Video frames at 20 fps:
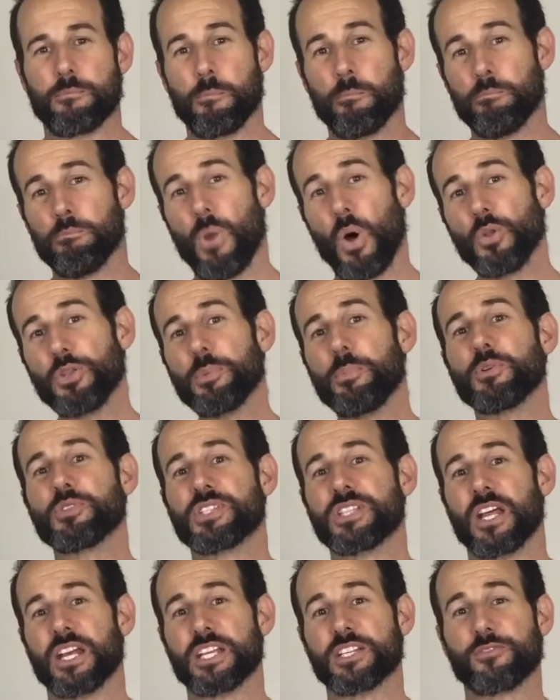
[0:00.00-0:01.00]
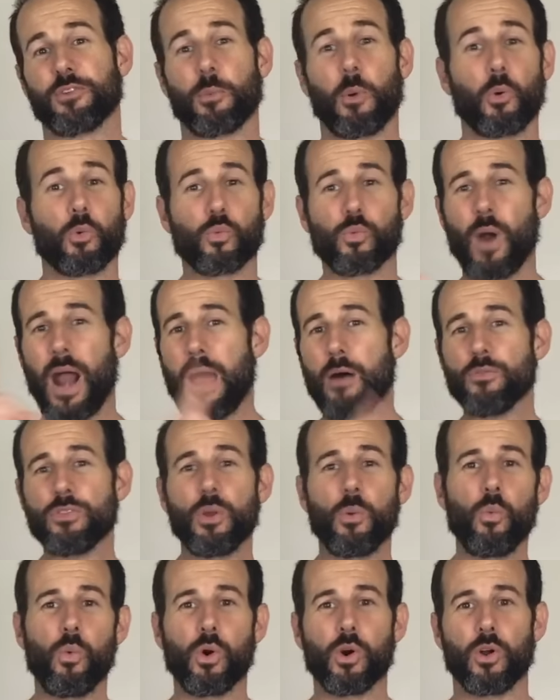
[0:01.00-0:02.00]
Multiple studies from around
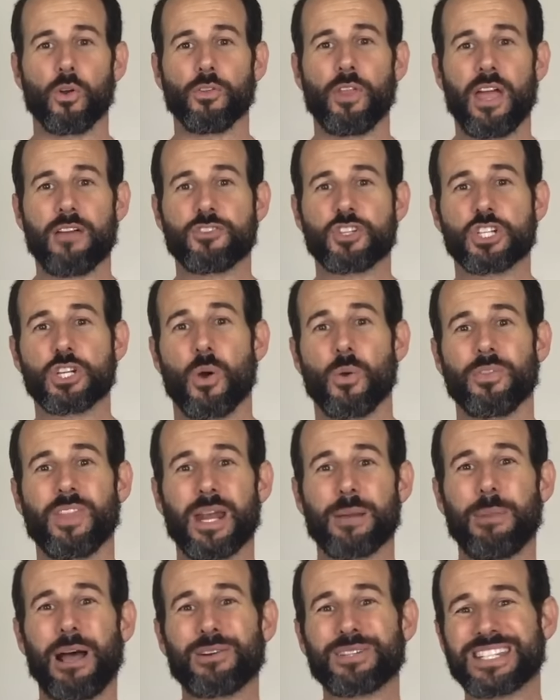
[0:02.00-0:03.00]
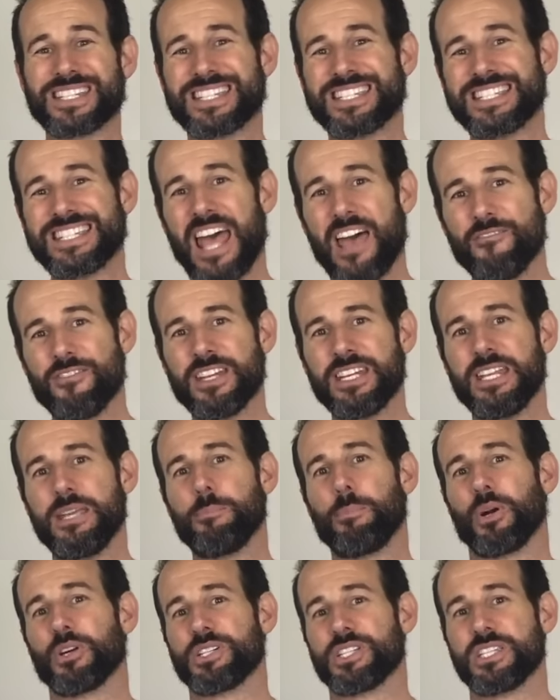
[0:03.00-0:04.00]
the world have shown that about
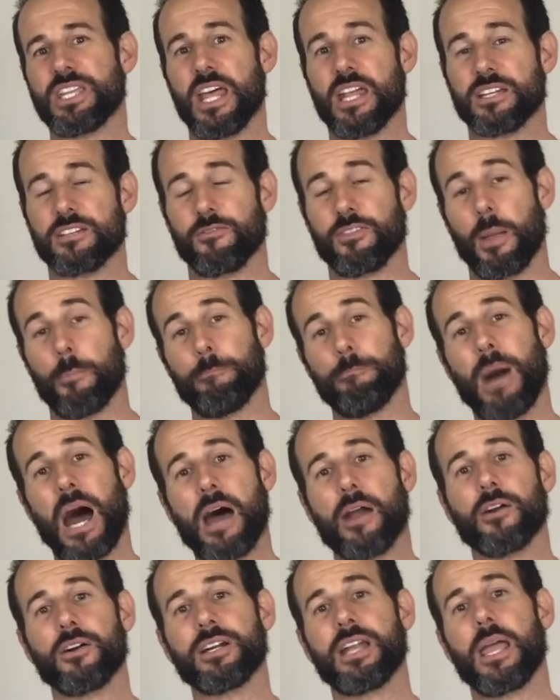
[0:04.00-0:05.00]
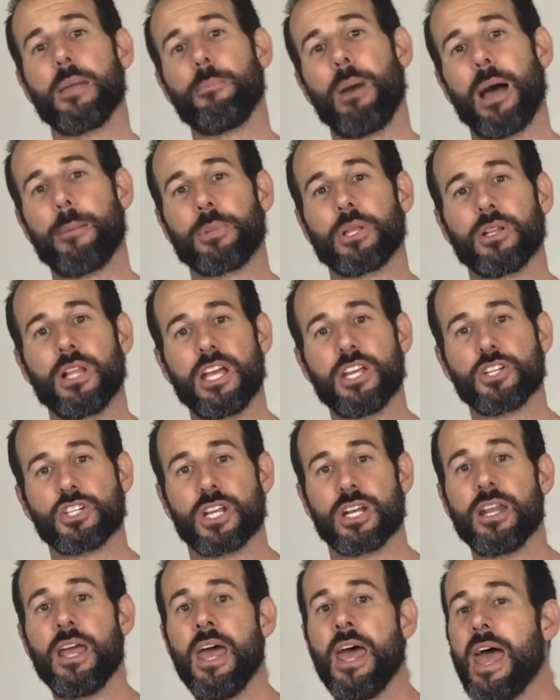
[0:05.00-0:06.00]
70% of the modern day
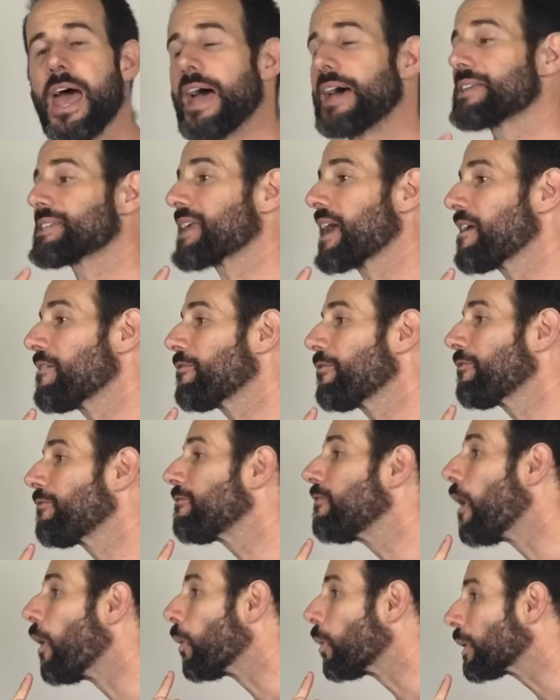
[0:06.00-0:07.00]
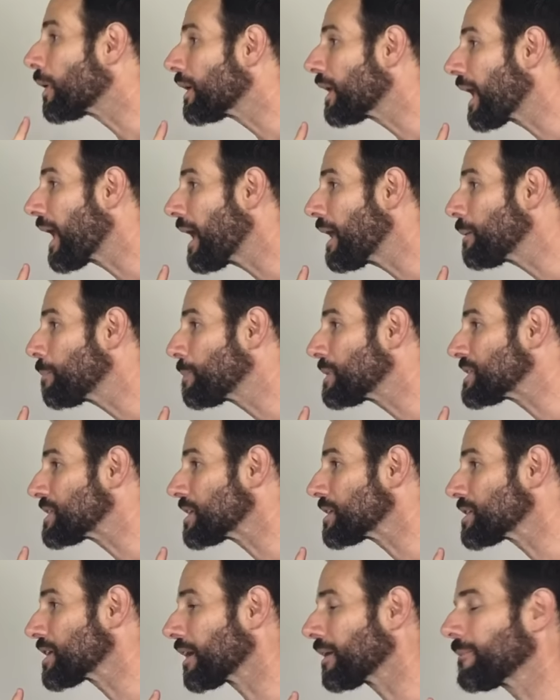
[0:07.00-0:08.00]
population has a forward head
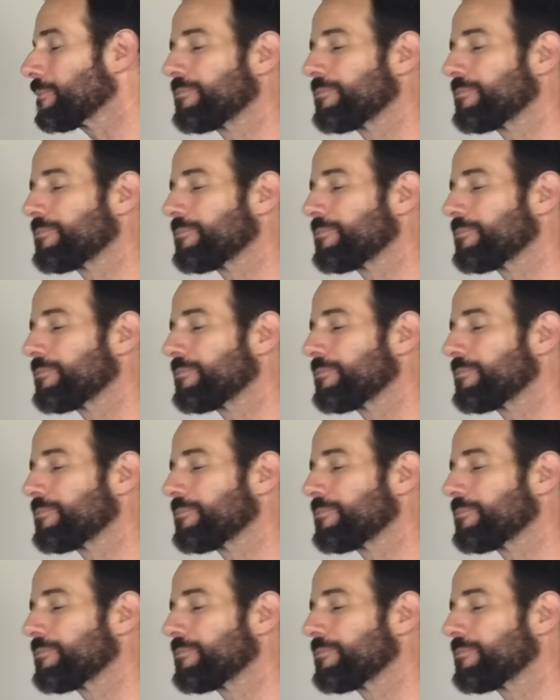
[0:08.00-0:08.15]
position.